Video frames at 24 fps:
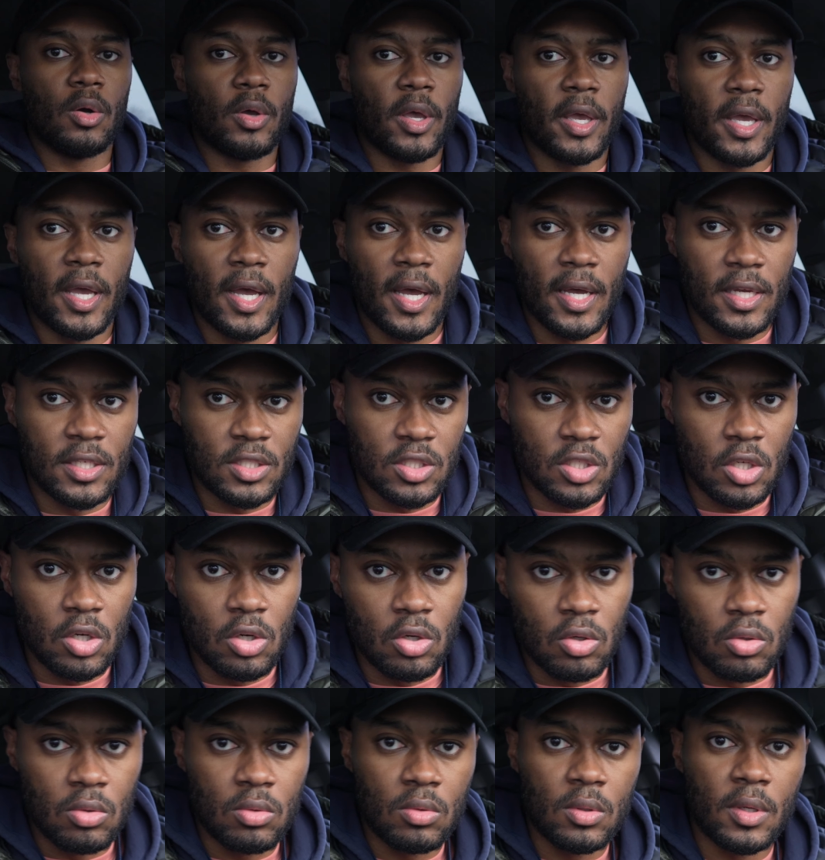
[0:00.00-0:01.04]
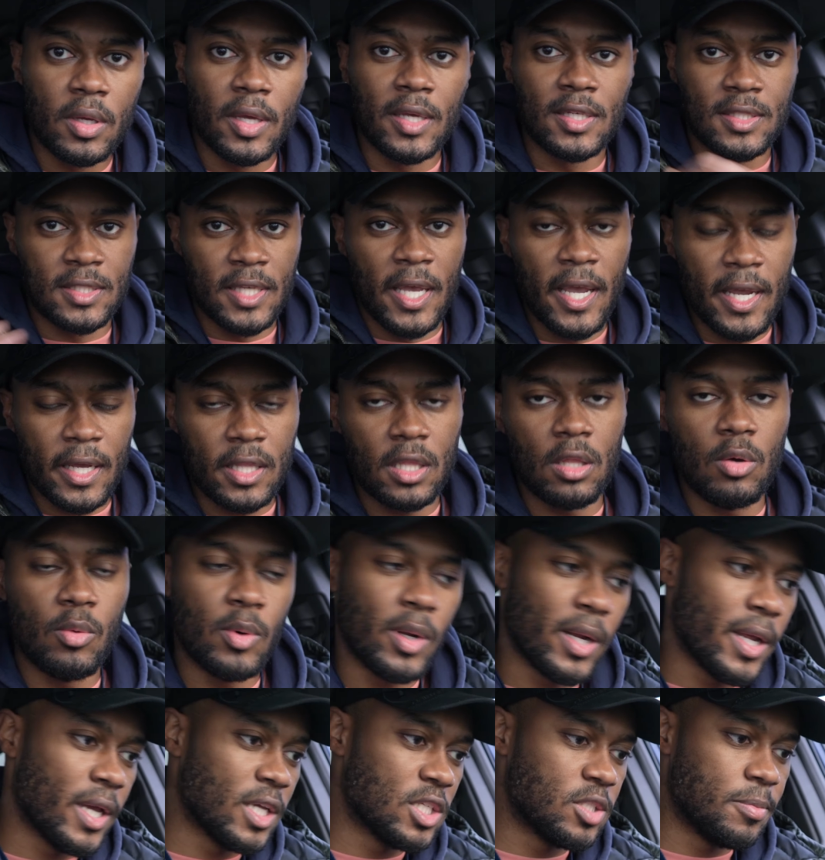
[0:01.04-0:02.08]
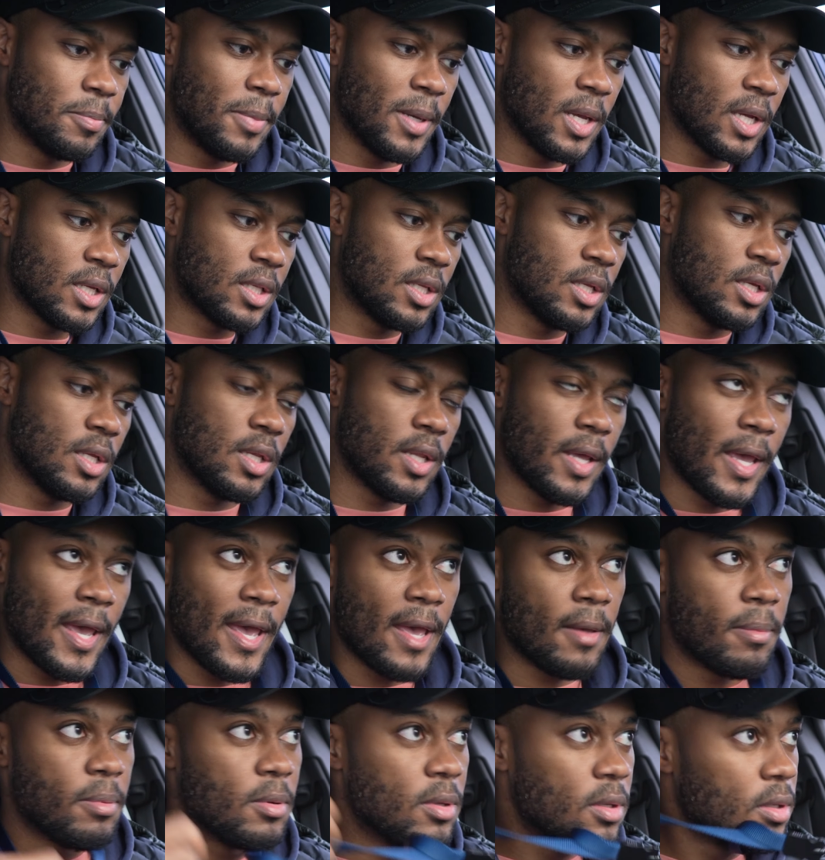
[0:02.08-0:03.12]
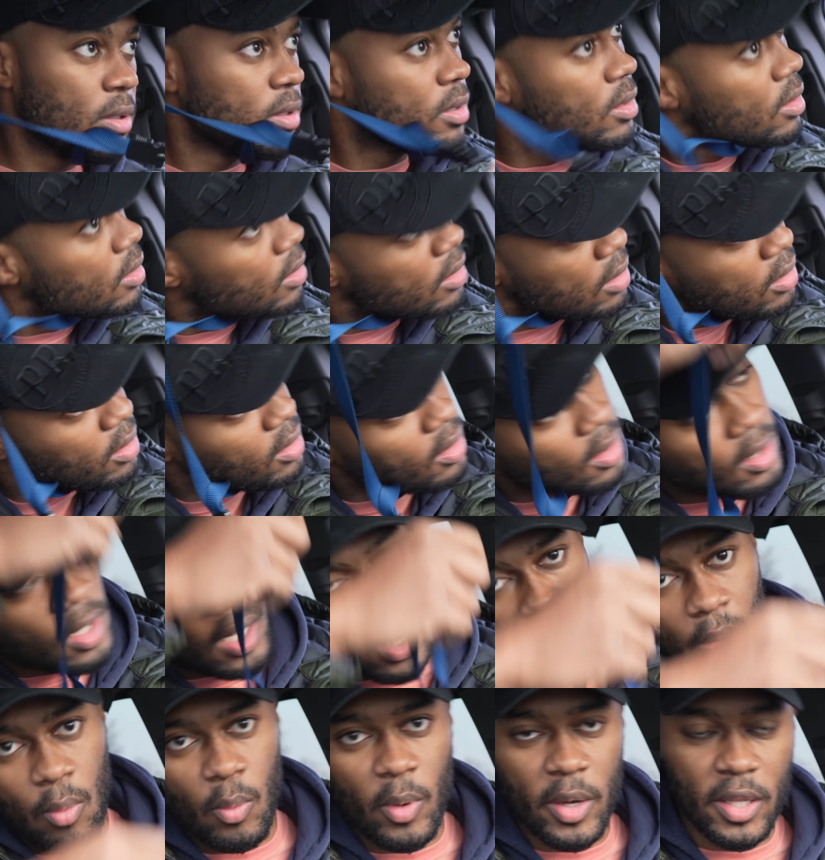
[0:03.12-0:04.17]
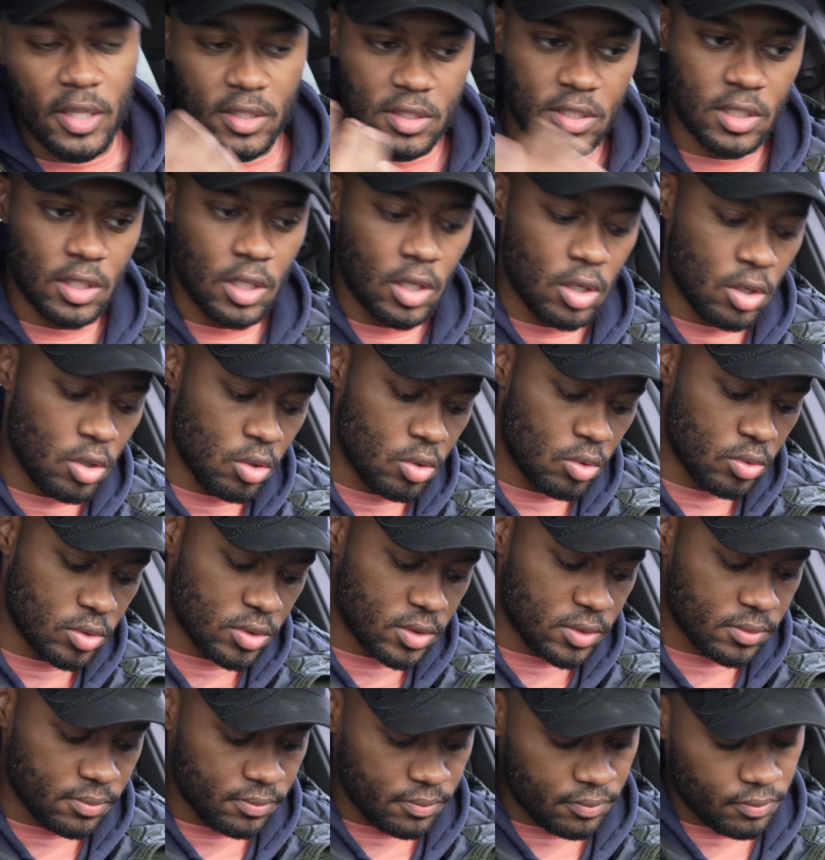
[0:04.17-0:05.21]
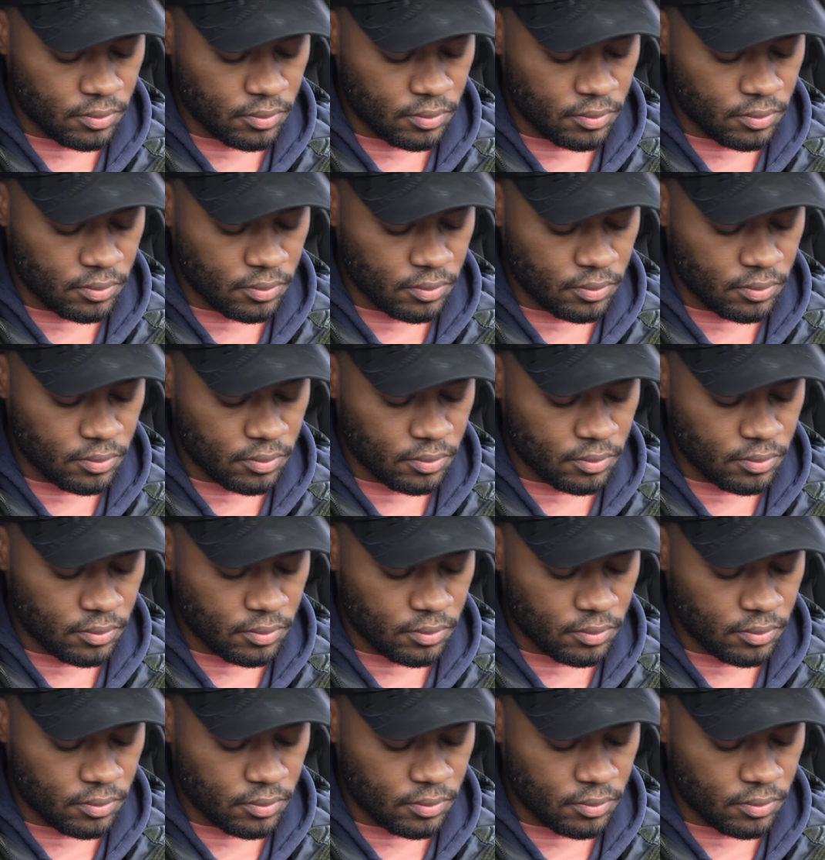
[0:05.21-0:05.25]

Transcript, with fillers: Okay, guys. So exactly what I expected happened. I went into Lowe's.